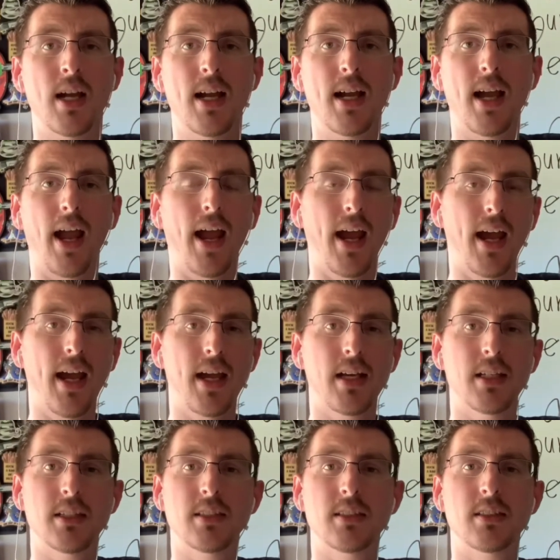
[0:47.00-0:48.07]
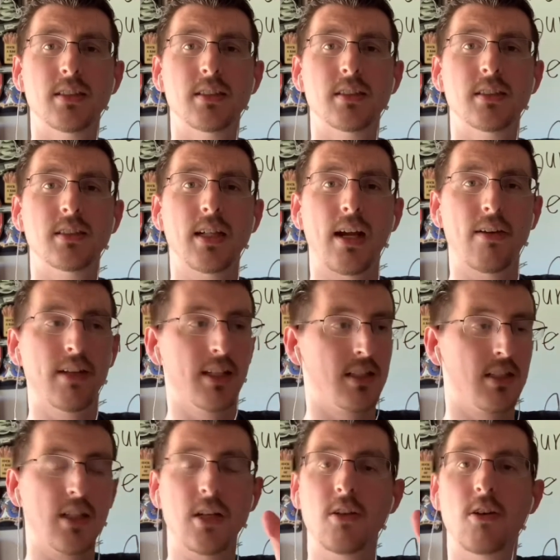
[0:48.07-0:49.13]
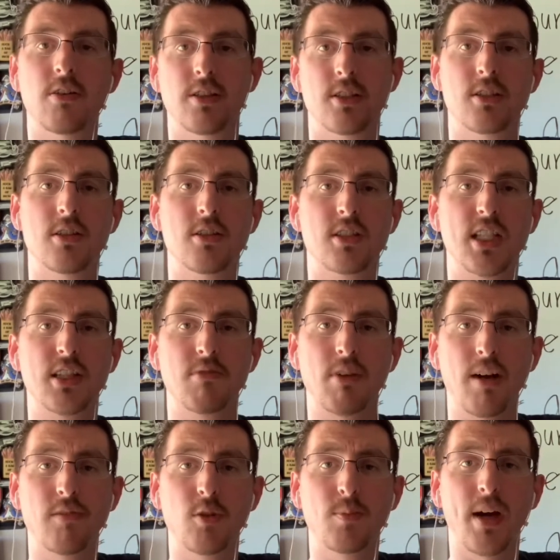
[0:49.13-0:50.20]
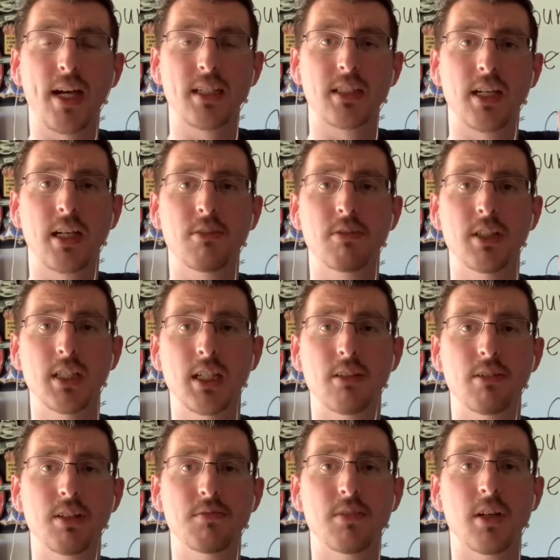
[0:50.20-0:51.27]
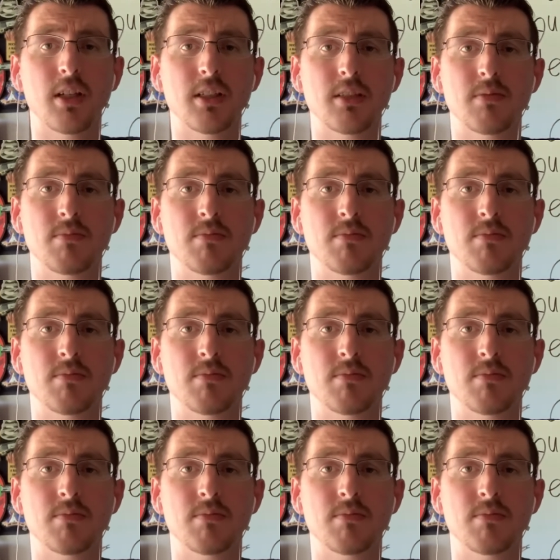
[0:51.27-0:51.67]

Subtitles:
And now I get to take all this and send the rifle back to Henry and get a refund.